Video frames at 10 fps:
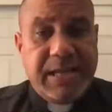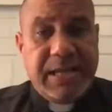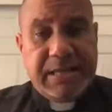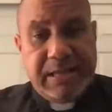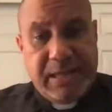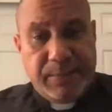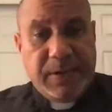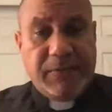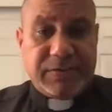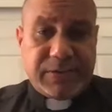and
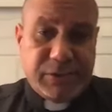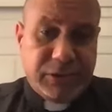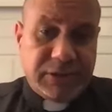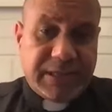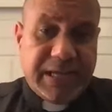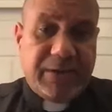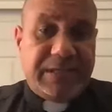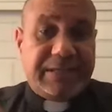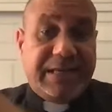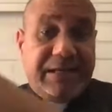above Kern
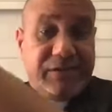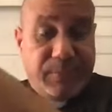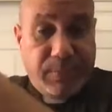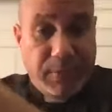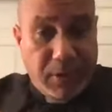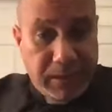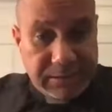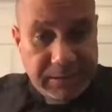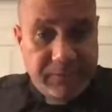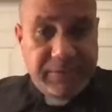County that is
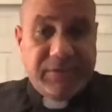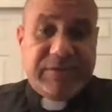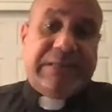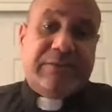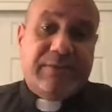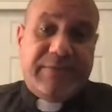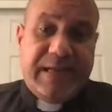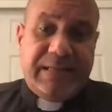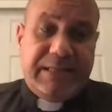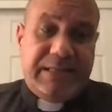part of the Central
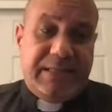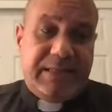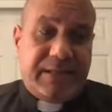Valley,